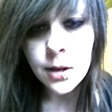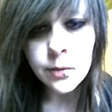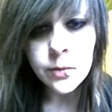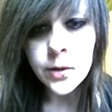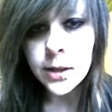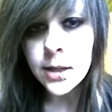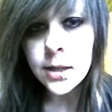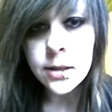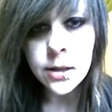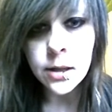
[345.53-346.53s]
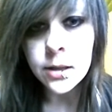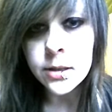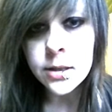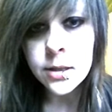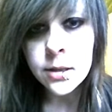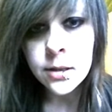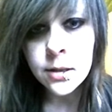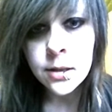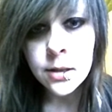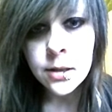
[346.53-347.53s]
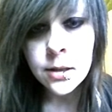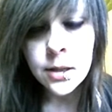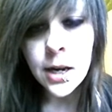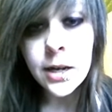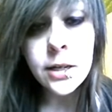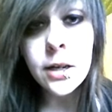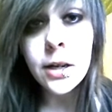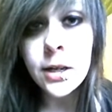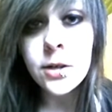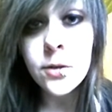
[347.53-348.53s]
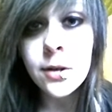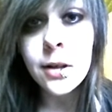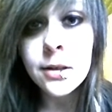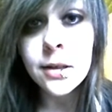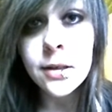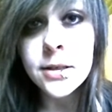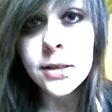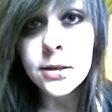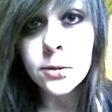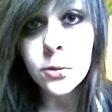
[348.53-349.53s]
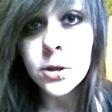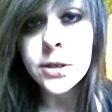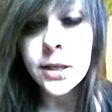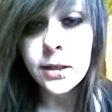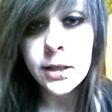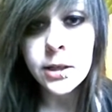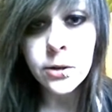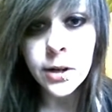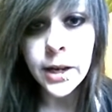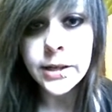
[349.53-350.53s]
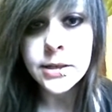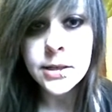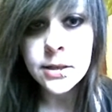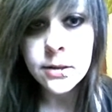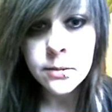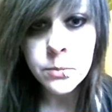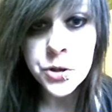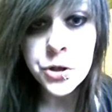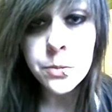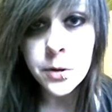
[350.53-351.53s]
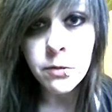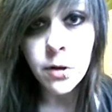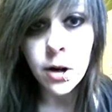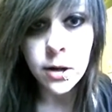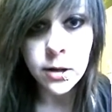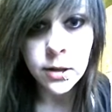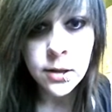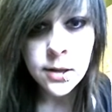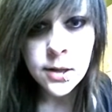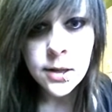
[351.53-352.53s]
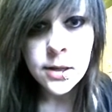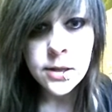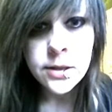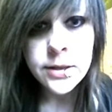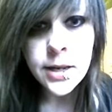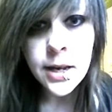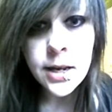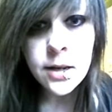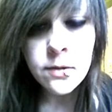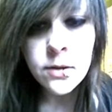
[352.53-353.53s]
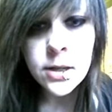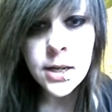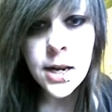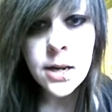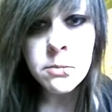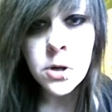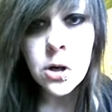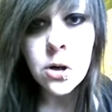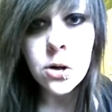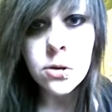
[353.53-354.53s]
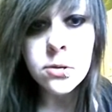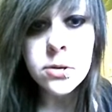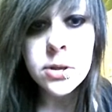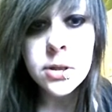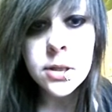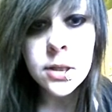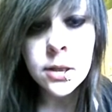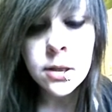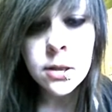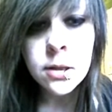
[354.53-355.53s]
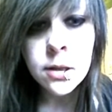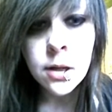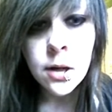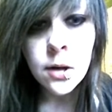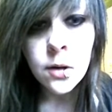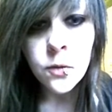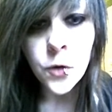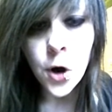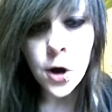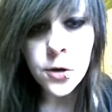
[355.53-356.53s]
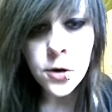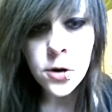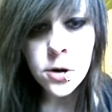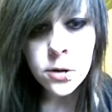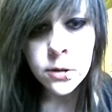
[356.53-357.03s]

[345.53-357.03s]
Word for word: Fucking cunt. And, and you think that this is the worst that Guido gets, but you'd be wrong. Save the Deimos. Father!